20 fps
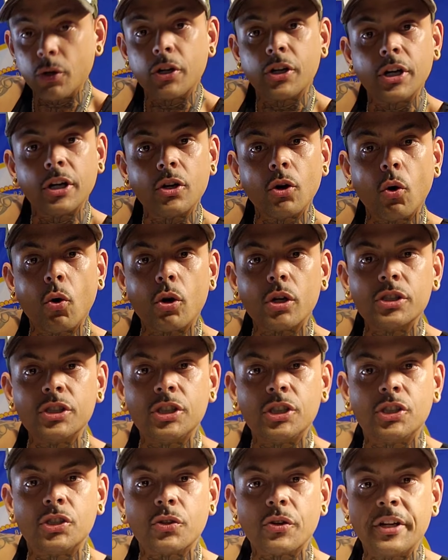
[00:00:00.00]
a good
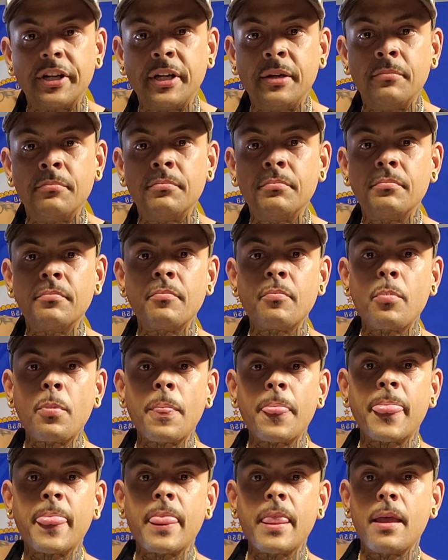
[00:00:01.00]
Orange Dream
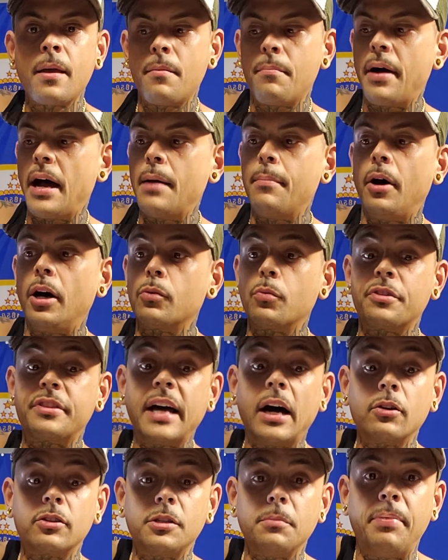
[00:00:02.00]
piebald
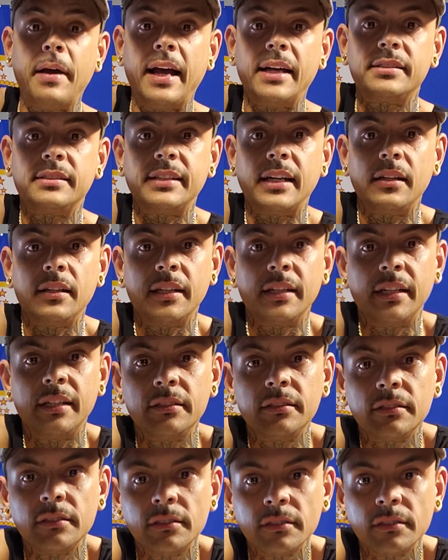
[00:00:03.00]
without the pastel in it.